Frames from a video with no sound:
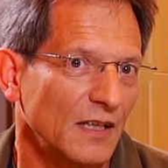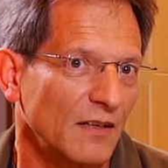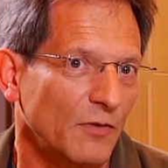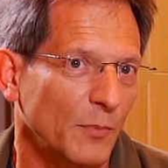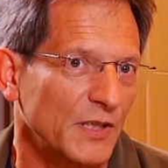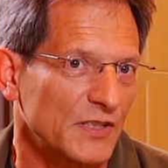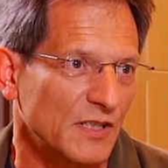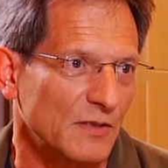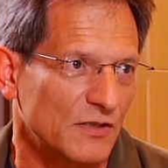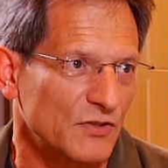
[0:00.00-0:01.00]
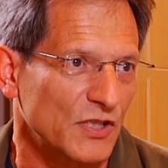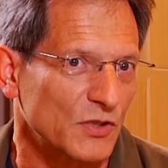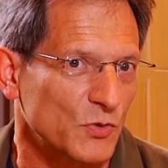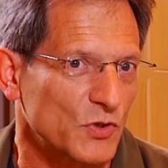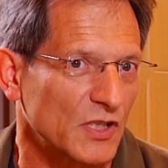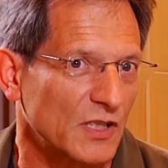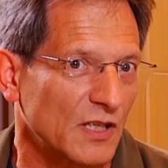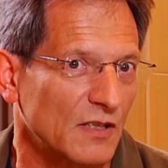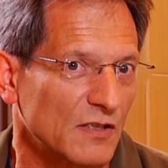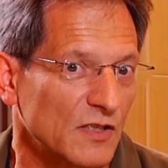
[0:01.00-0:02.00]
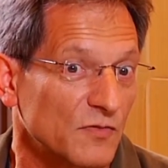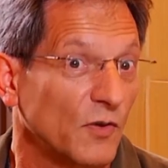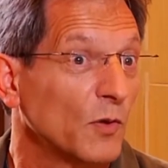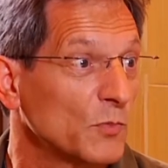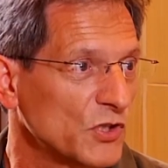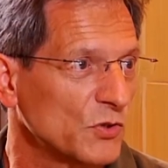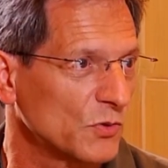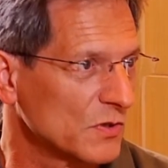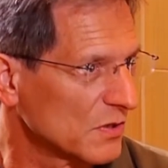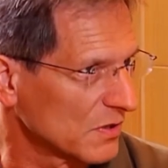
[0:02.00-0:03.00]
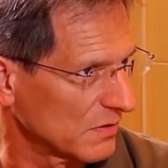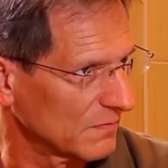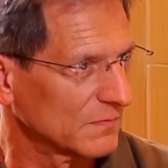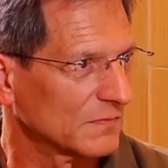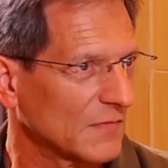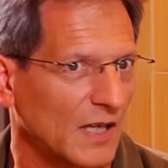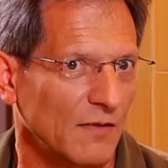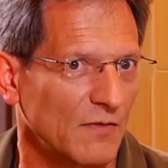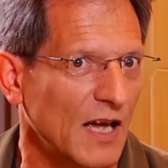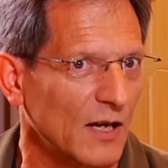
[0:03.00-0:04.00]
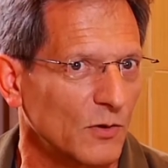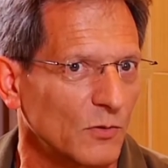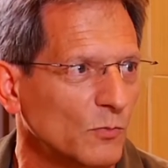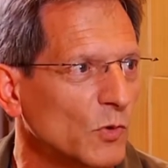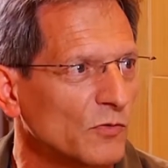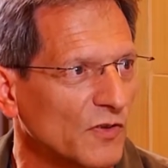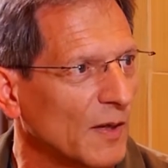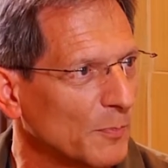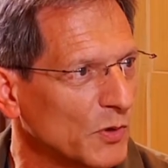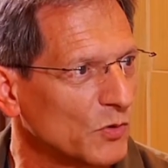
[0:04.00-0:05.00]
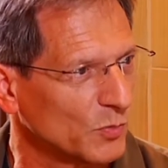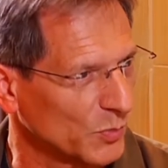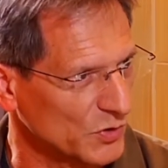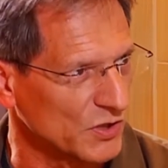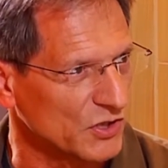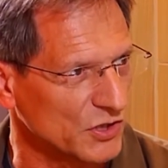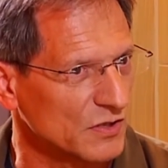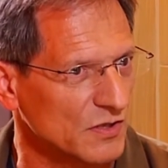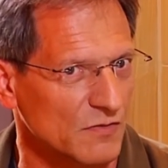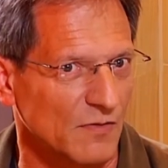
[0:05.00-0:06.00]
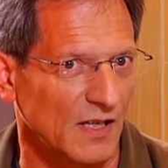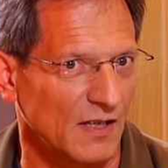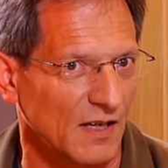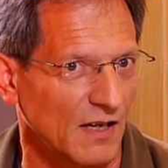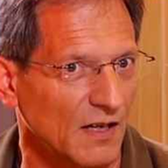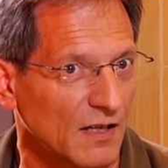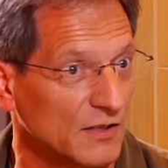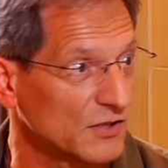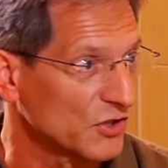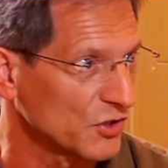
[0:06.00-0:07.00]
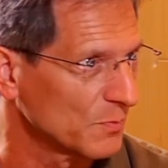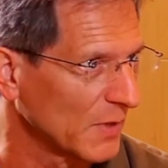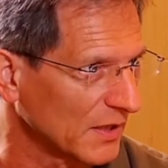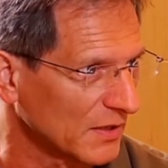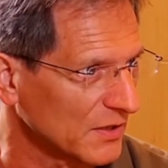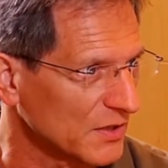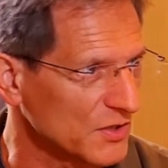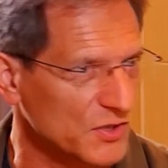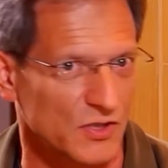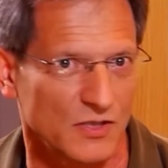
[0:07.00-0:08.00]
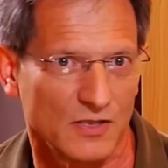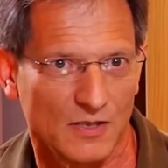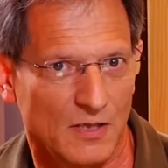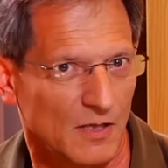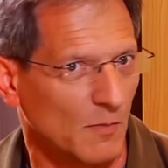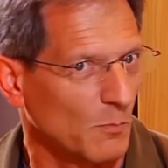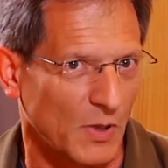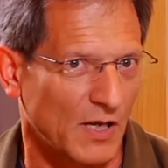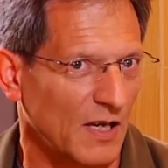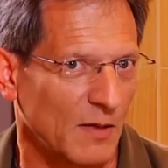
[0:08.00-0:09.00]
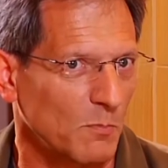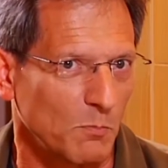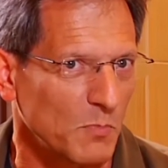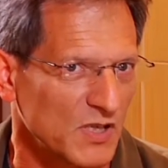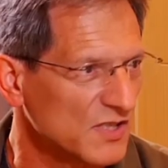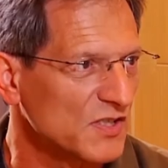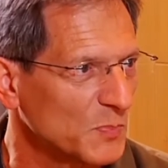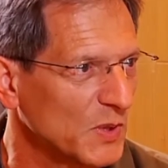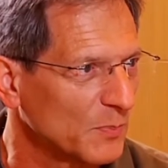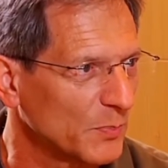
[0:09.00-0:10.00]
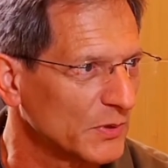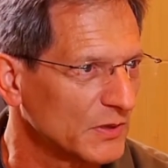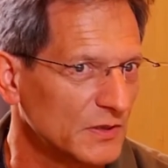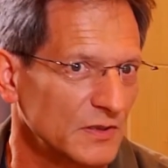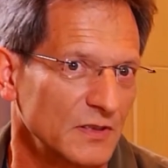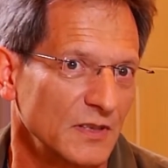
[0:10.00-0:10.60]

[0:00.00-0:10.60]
For me, it's interesting to see that these former students have now moved up into positions where they are decision makers, became business people.